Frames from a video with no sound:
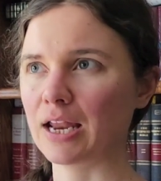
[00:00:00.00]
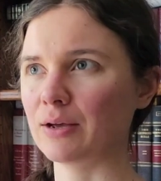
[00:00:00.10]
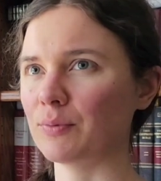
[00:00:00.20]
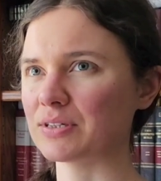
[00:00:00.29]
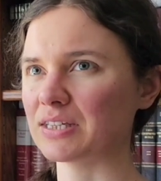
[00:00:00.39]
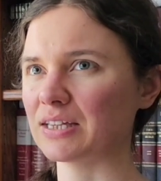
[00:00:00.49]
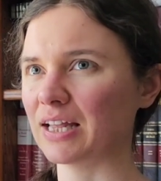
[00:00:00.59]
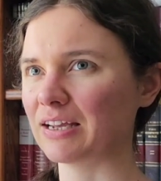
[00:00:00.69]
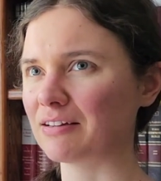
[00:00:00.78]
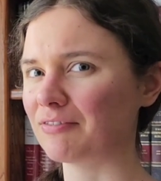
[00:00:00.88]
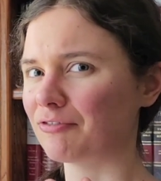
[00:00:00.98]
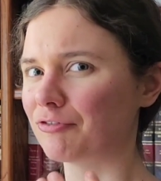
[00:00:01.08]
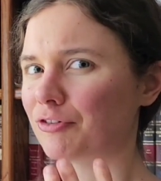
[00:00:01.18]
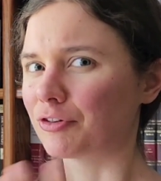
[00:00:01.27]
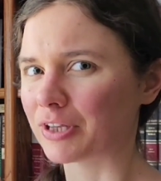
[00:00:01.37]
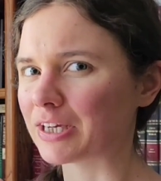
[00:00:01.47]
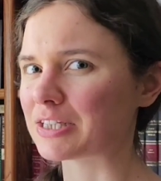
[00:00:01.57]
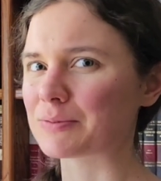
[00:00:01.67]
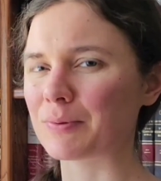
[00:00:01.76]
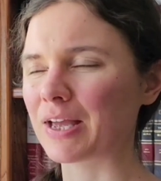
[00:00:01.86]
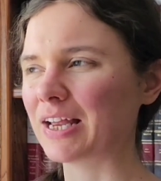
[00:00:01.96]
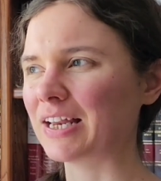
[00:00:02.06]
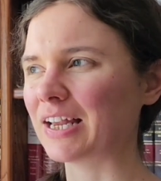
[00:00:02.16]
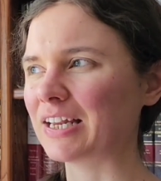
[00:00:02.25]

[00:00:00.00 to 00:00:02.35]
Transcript: and it wasn't like fully explained.